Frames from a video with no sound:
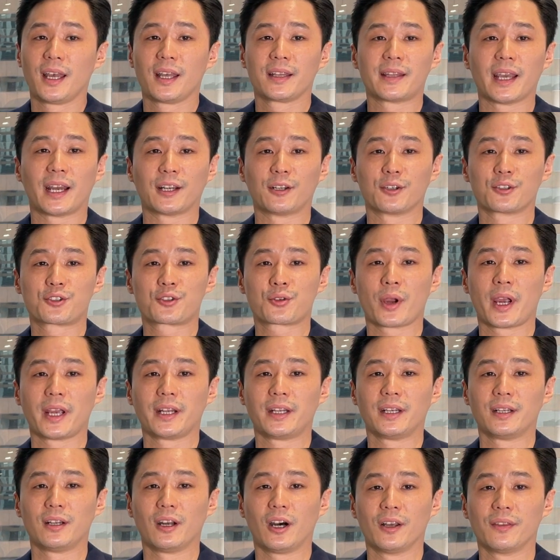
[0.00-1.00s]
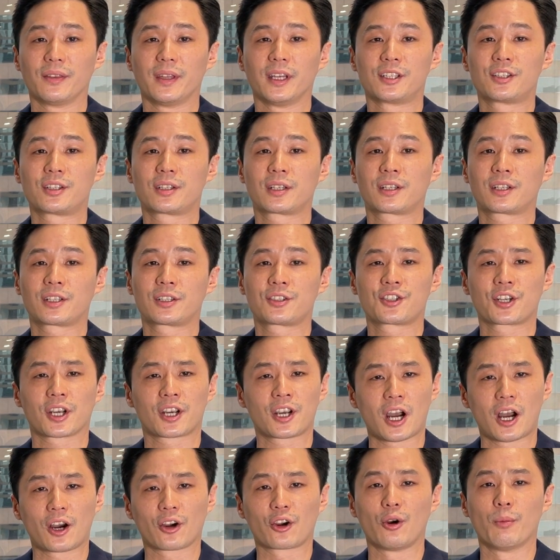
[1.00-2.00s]
that are traded on the
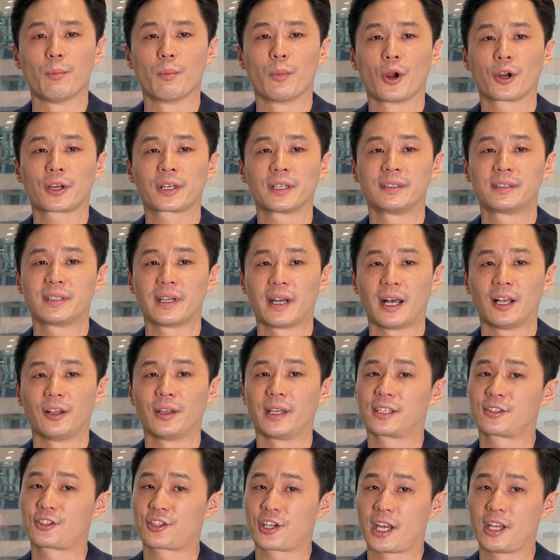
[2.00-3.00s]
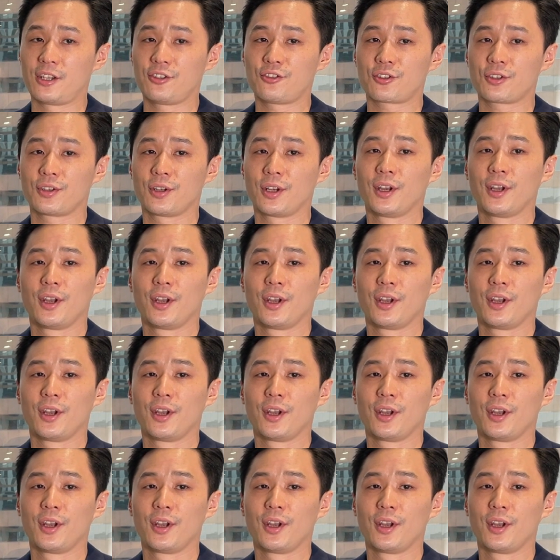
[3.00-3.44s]
Chicago Mercantile Exchange,